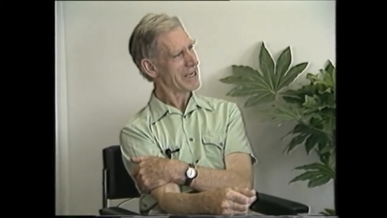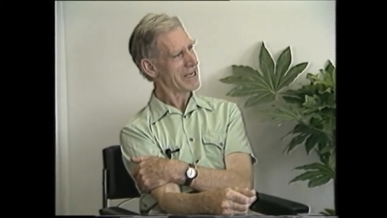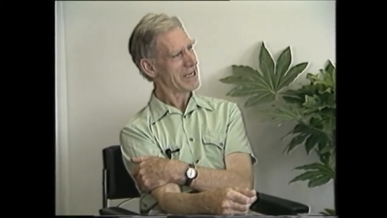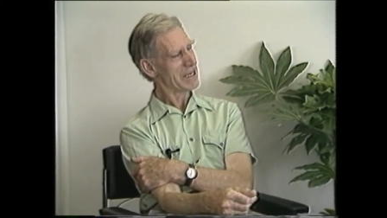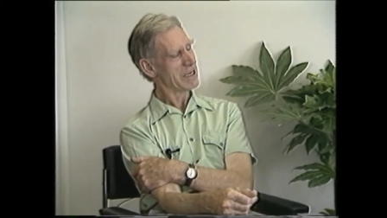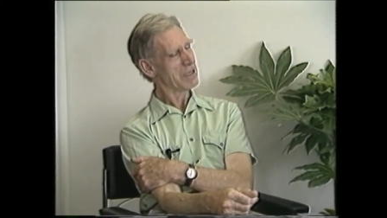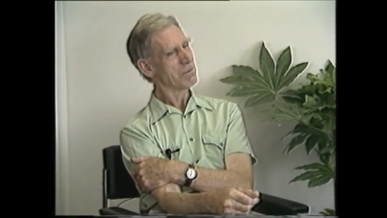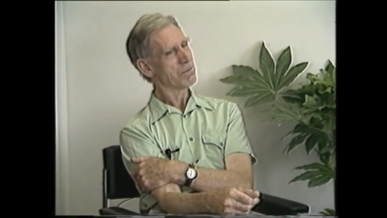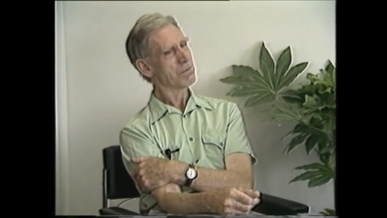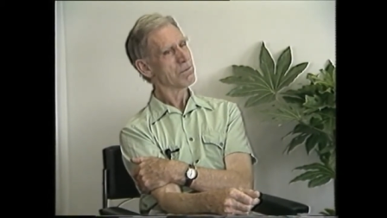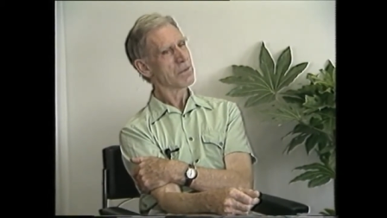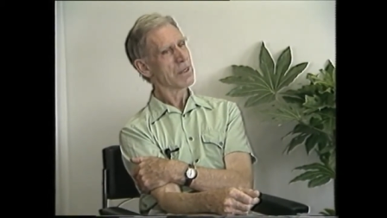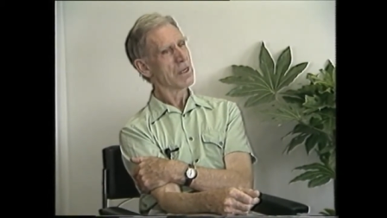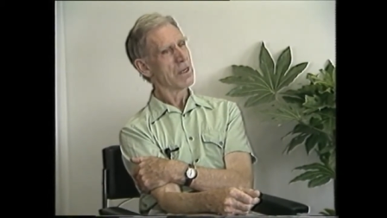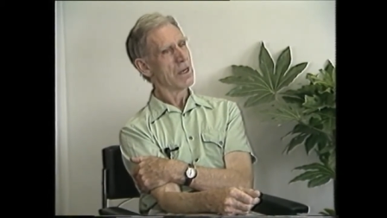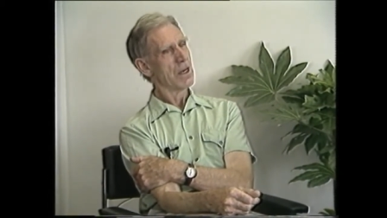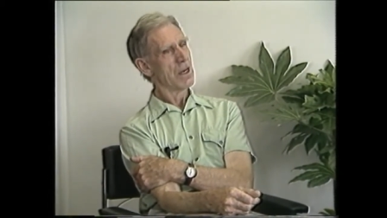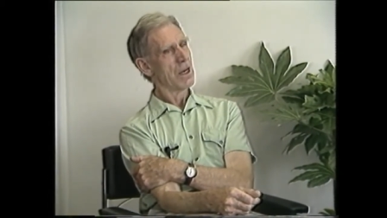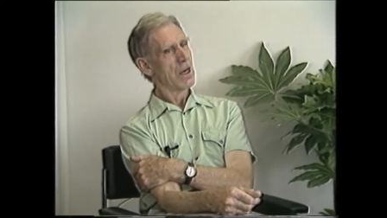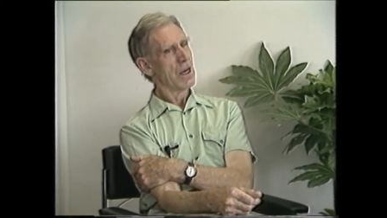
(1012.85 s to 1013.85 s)
did.
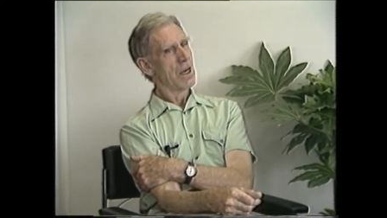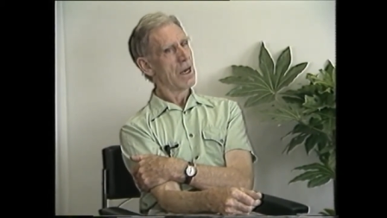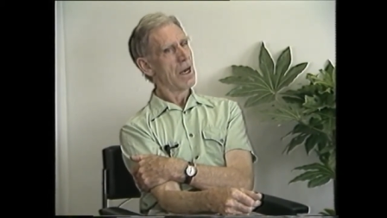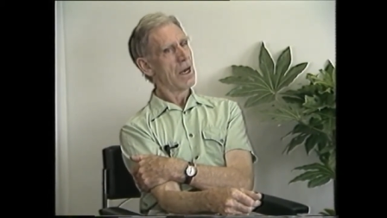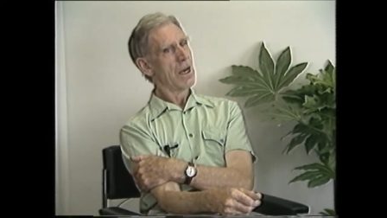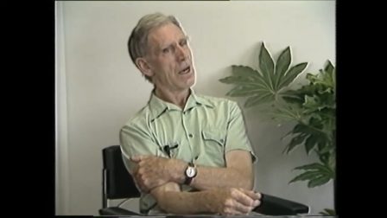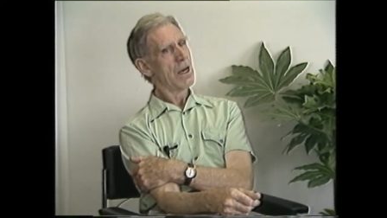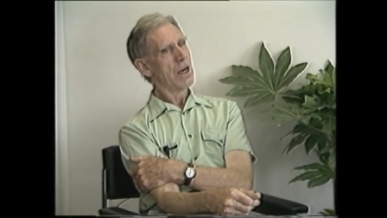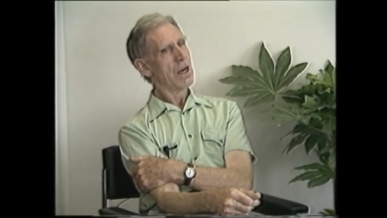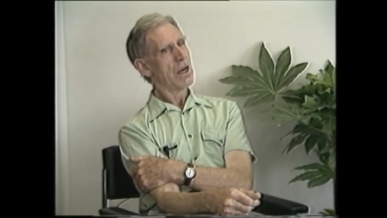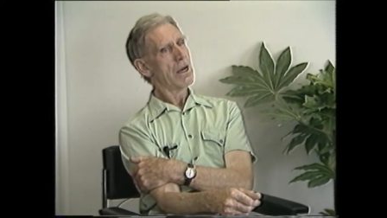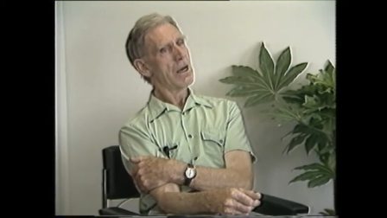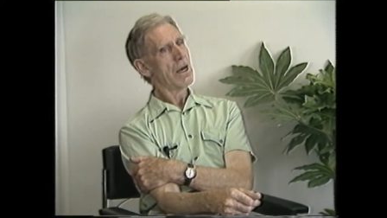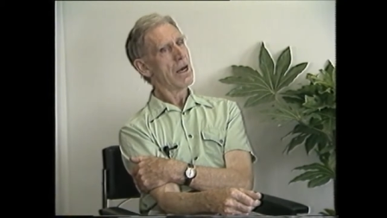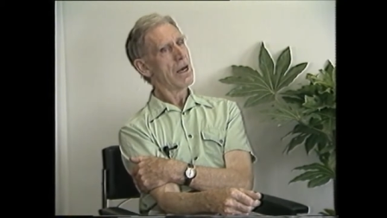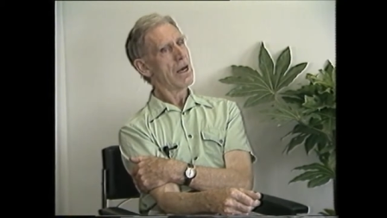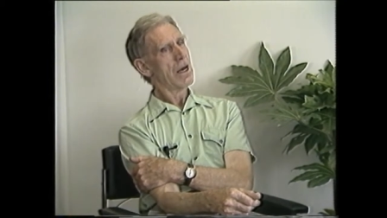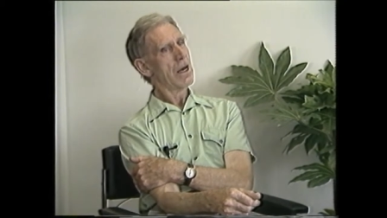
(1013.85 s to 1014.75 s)
Uh,